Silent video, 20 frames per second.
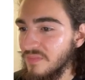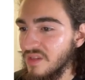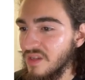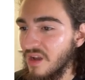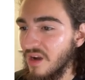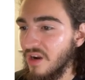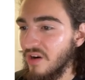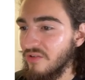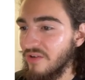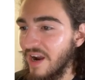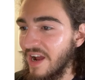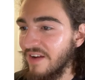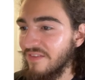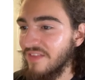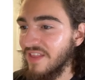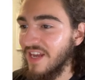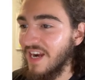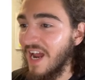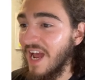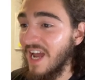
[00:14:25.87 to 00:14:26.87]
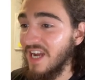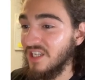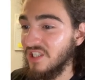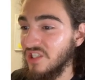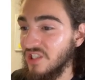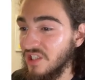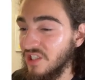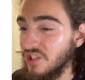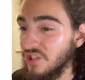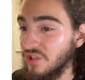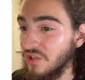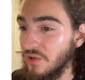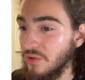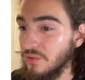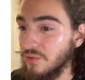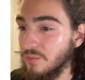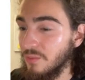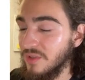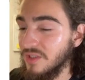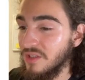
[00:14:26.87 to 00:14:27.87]
a graph that actually
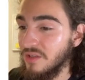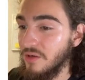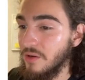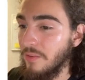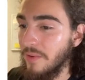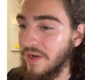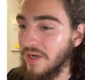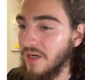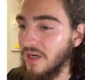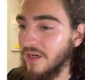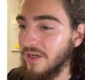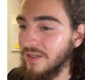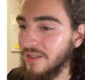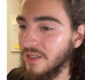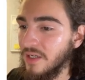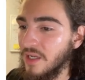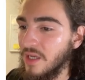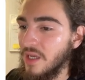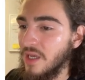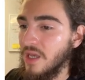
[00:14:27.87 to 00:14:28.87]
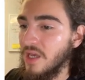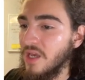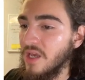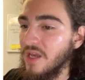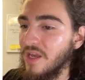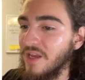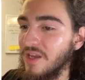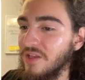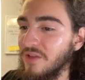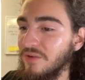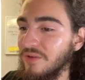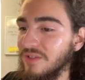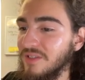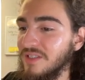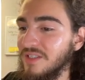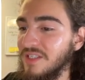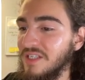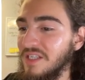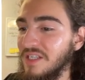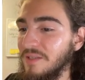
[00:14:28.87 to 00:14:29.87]
shows what's going on. You can
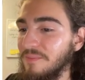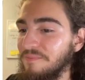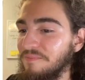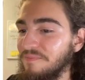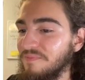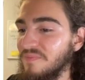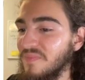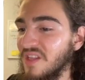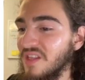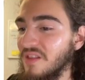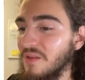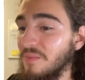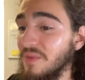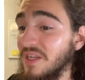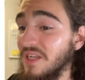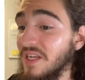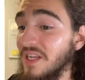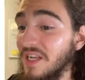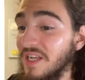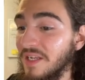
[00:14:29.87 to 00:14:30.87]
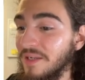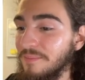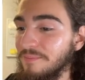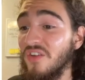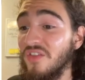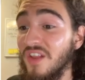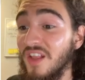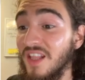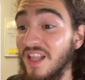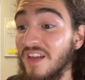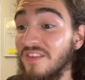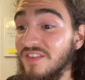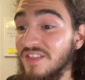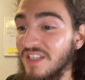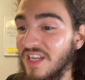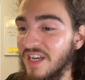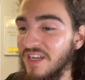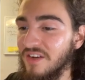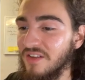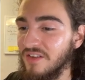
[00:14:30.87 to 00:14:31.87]
see in the beginning, on the left
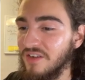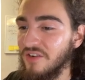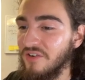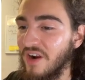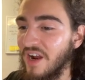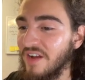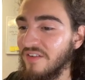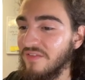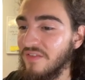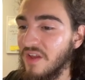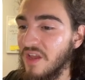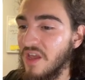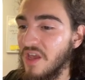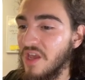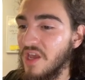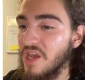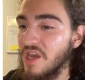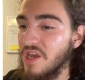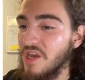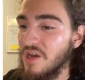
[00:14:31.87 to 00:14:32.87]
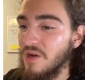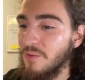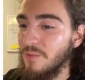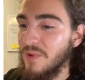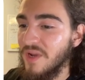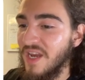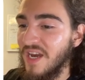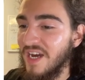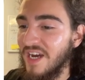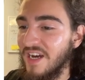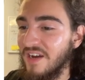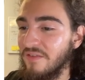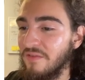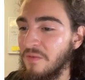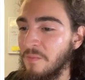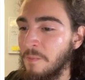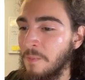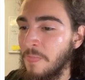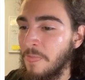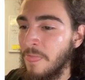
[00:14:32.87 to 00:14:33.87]
side of the graph, we have
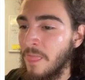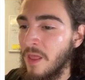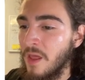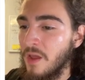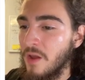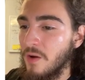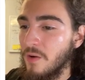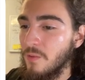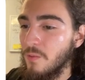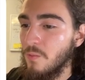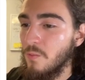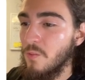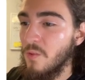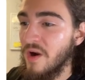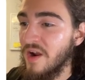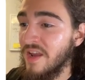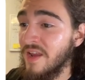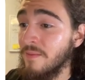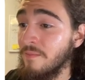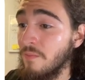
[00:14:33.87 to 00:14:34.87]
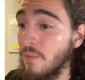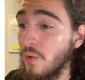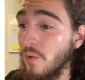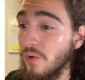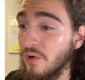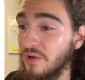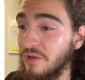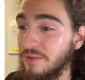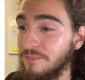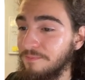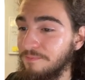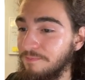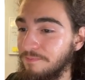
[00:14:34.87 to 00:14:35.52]
way more